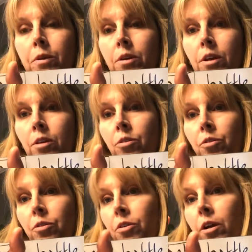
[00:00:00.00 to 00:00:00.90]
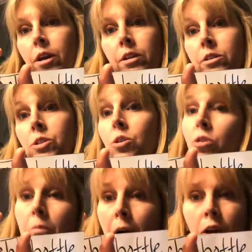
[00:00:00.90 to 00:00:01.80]
either on a soda
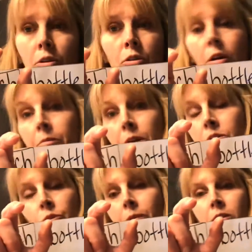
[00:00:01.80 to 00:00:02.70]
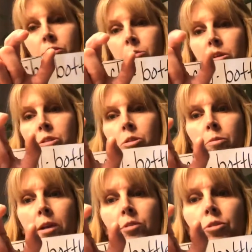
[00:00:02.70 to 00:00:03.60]
bottle, a big soda bottle, a small soda
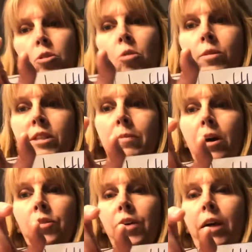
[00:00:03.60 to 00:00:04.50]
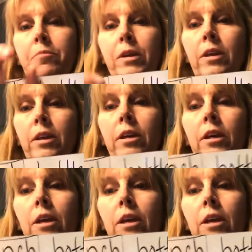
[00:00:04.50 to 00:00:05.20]
bottle. They're always about that big.